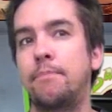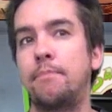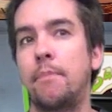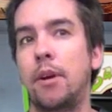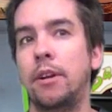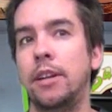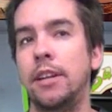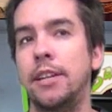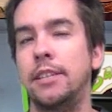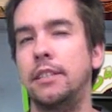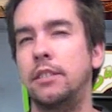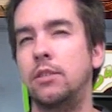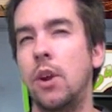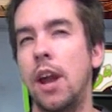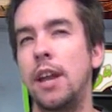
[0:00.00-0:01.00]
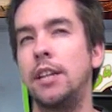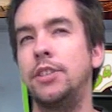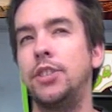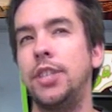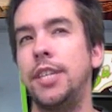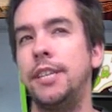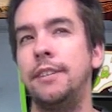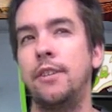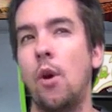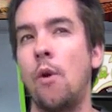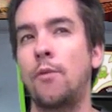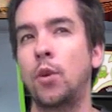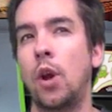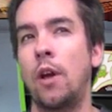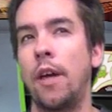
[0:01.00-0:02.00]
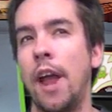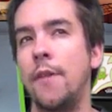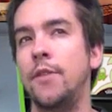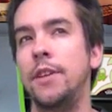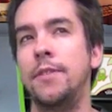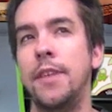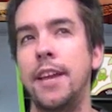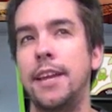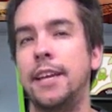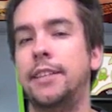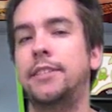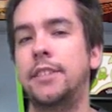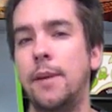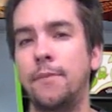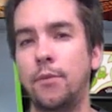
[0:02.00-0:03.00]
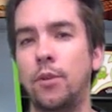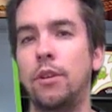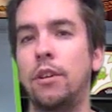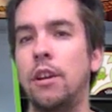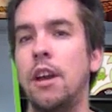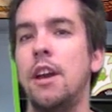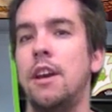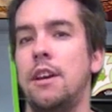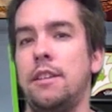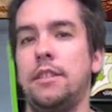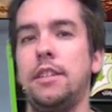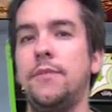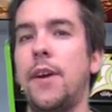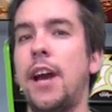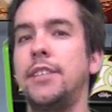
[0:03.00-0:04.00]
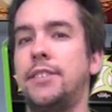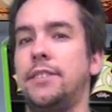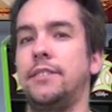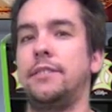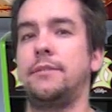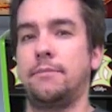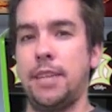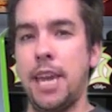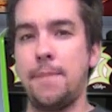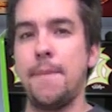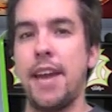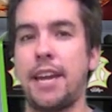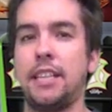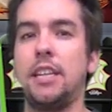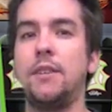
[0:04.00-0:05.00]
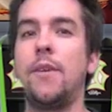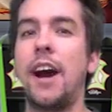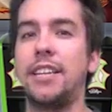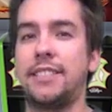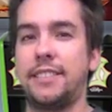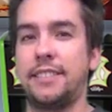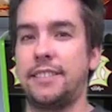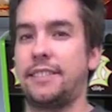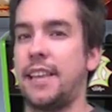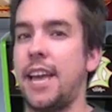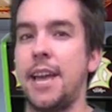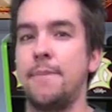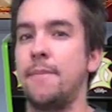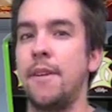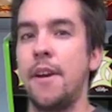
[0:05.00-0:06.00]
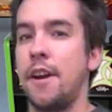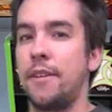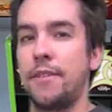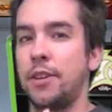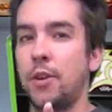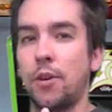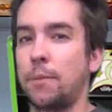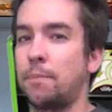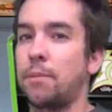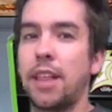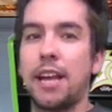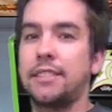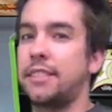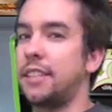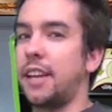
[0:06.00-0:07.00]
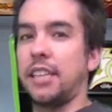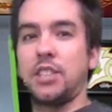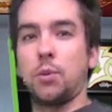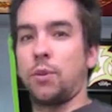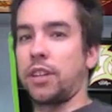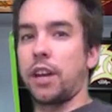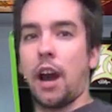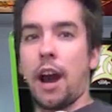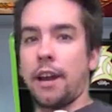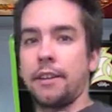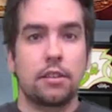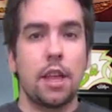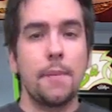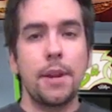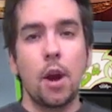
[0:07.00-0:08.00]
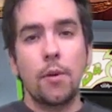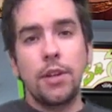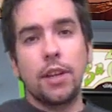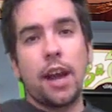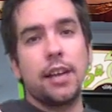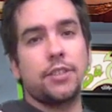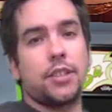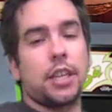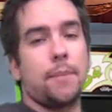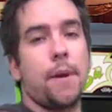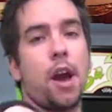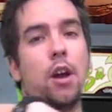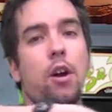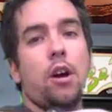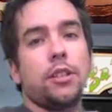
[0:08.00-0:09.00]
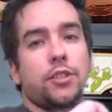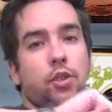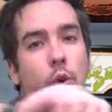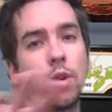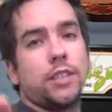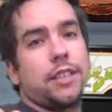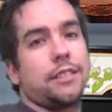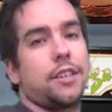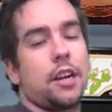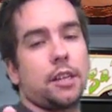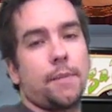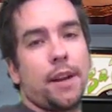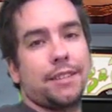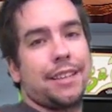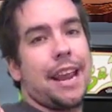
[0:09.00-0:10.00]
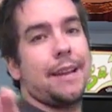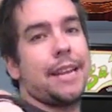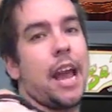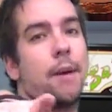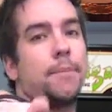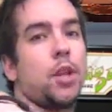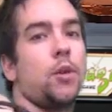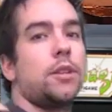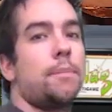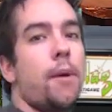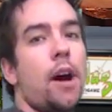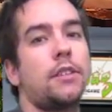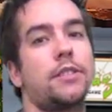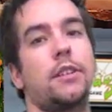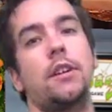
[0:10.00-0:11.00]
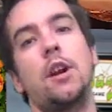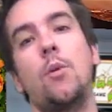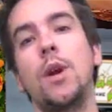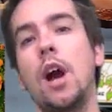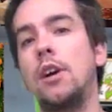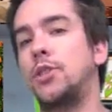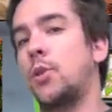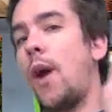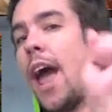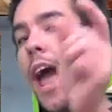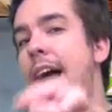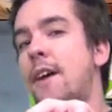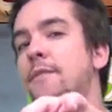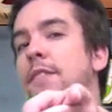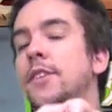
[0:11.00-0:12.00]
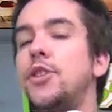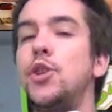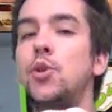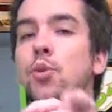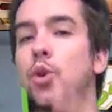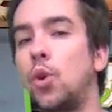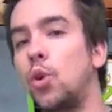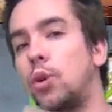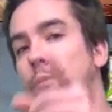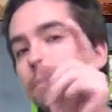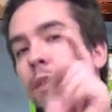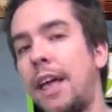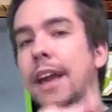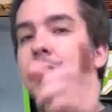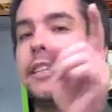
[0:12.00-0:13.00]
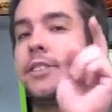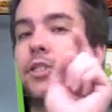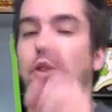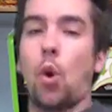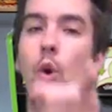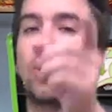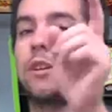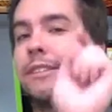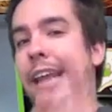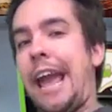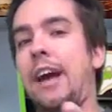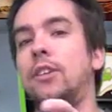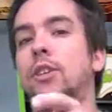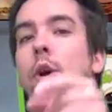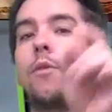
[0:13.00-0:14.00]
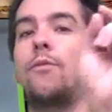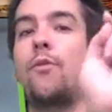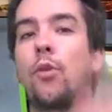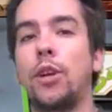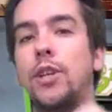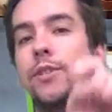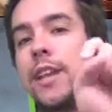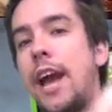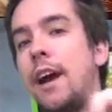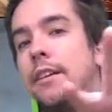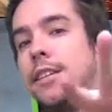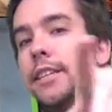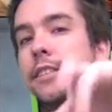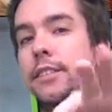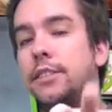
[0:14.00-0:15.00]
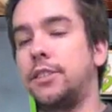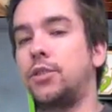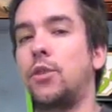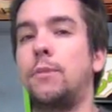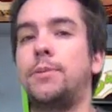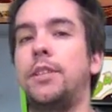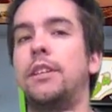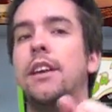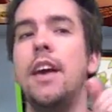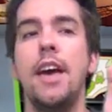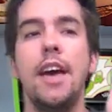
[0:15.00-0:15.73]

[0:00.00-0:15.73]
marketing strategy and overall everything except for the devices. Keep making the devices the same plastic, I swear to God. let me know what you guys think about all the stories I talked about today down below in the balls area. We also have the new Google Play Store download for you down in the description.